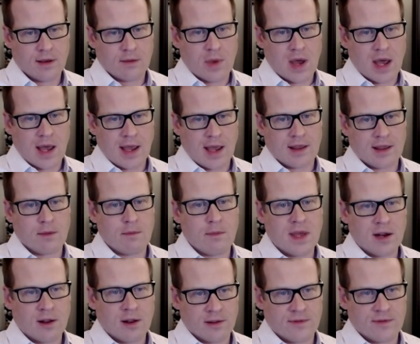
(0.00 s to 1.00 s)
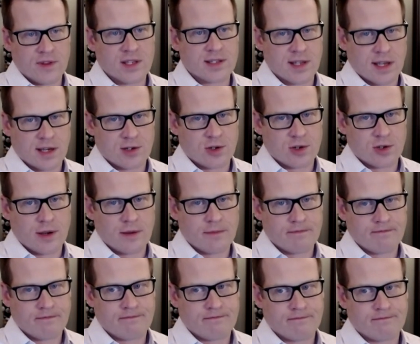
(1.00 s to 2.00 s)
by the middle of this century.
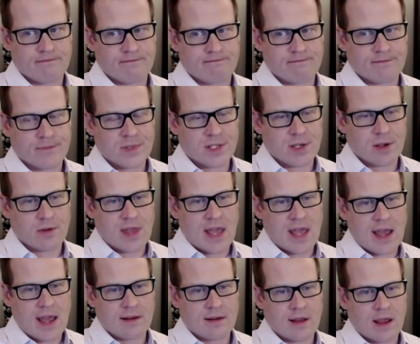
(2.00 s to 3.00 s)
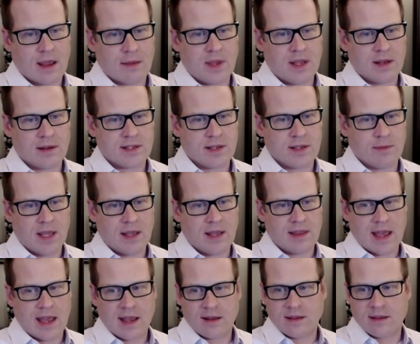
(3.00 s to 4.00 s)
So that, I mean, to me,
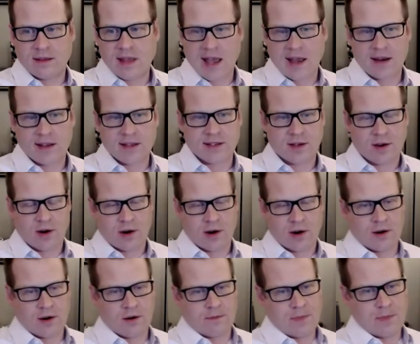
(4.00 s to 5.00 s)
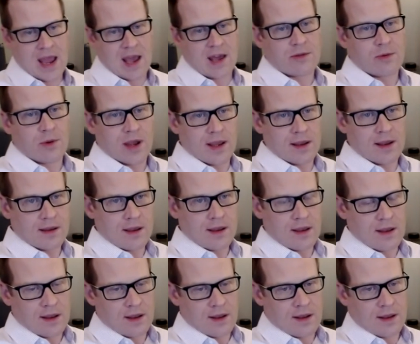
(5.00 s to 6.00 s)
that is our pathway.
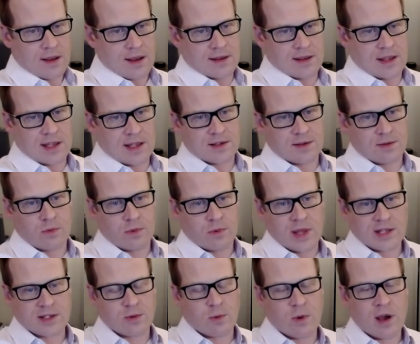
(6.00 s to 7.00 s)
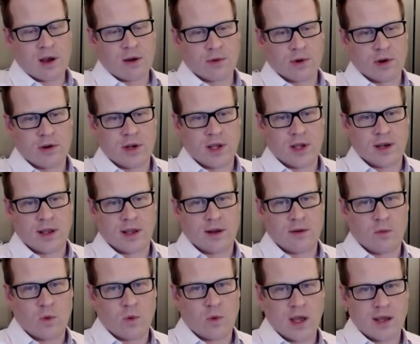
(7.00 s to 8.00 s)
And that's well rooted
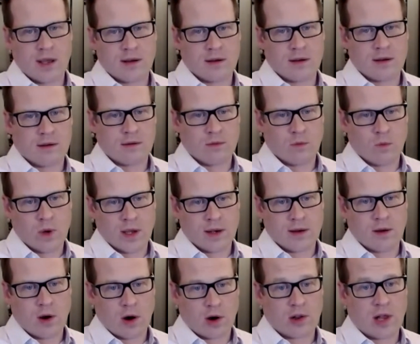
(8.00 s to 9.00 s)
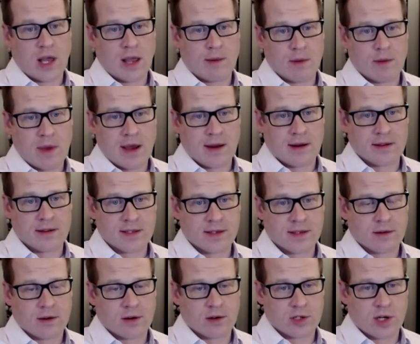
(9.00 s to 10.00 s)
in what our climate
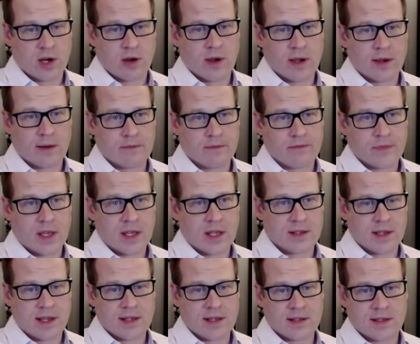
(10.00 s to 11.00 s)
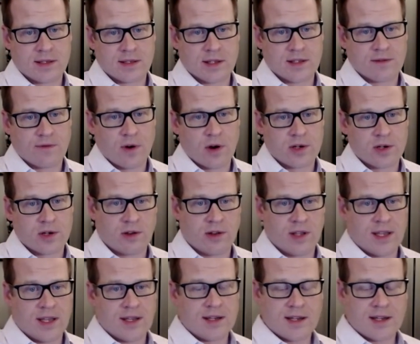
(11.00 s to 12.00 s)
models are showing. It's
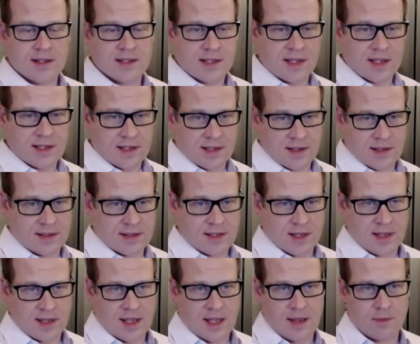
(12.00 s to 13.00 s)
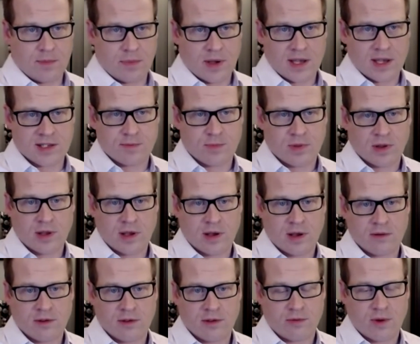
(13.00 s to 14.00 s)
virtually inconsistent to keep us
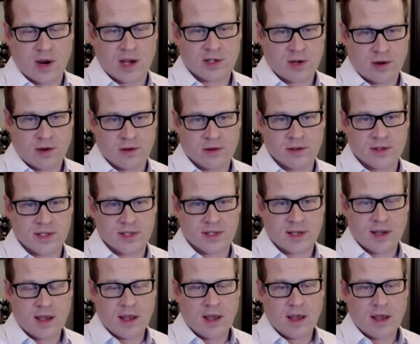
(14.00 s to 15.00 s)
below the thresholds